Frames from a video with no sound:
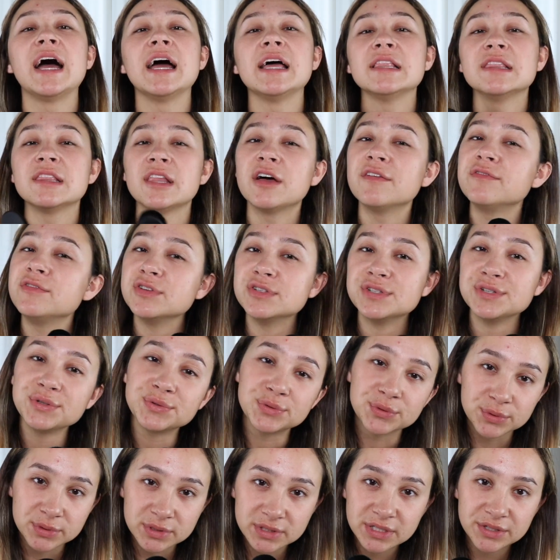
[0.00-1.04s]
I love using
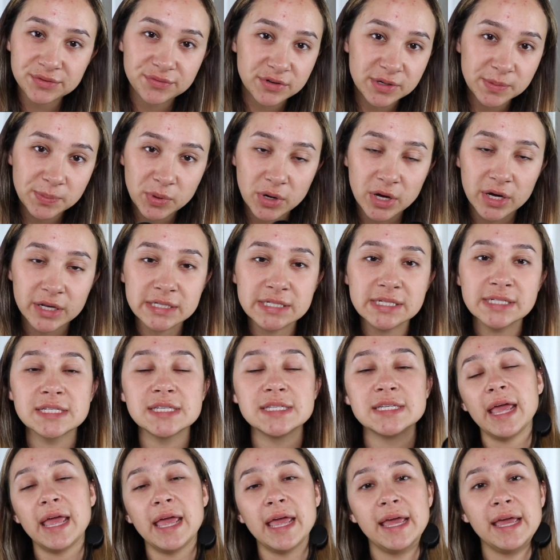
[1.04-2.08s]
cruelty-free
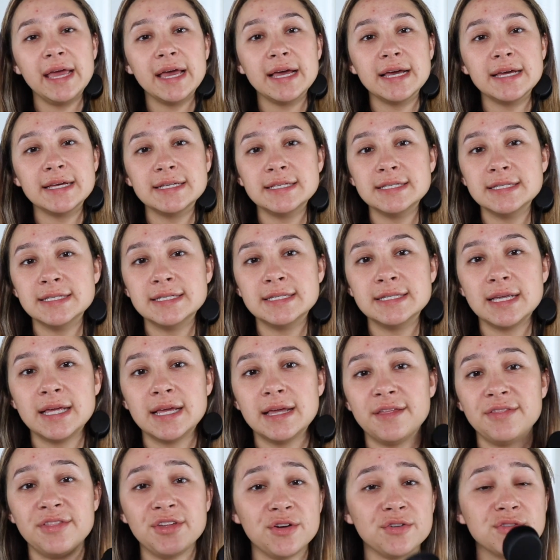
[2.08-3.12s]
products, and
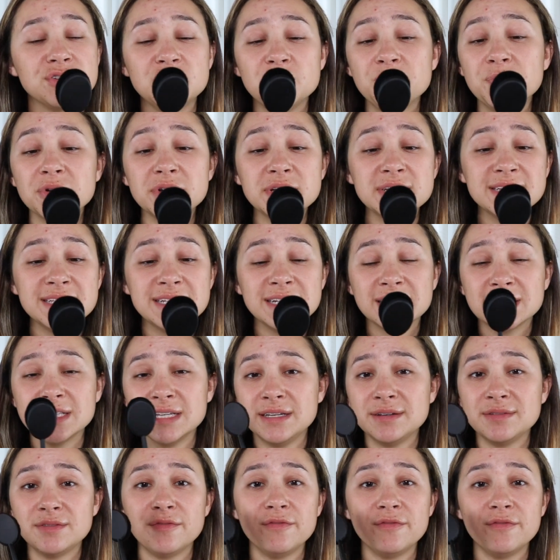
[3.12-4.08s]
they're super easy to clean,